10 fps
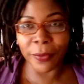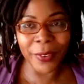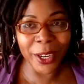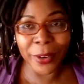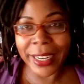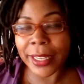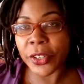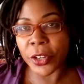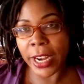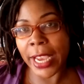very
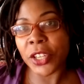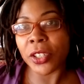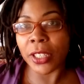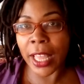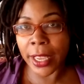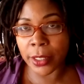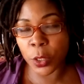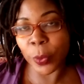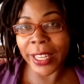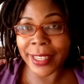
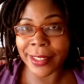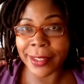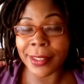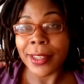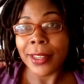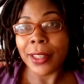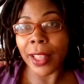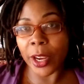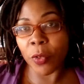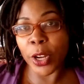internationalized places
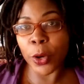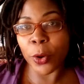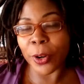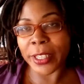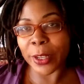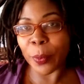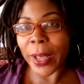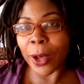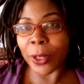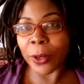like Rio or Sao
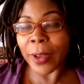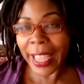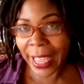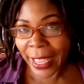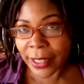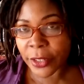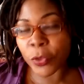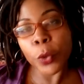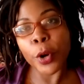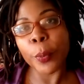Paulo, and
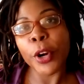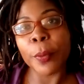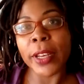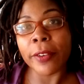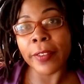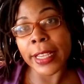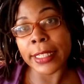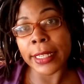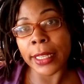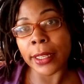if you are a permanent
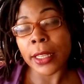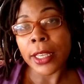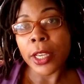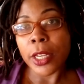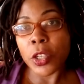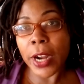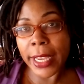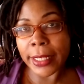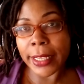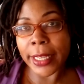resident,
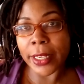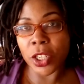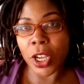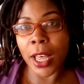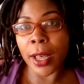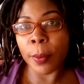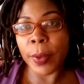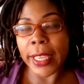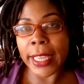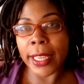trying to get a
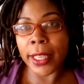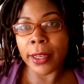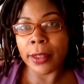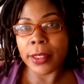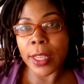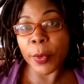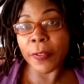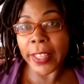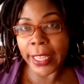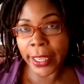job in some
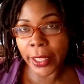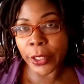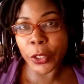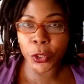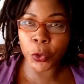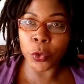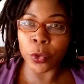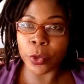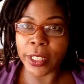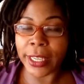of the English
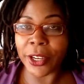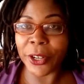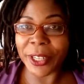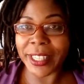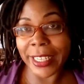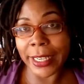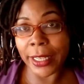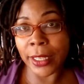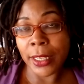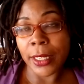schools in your city.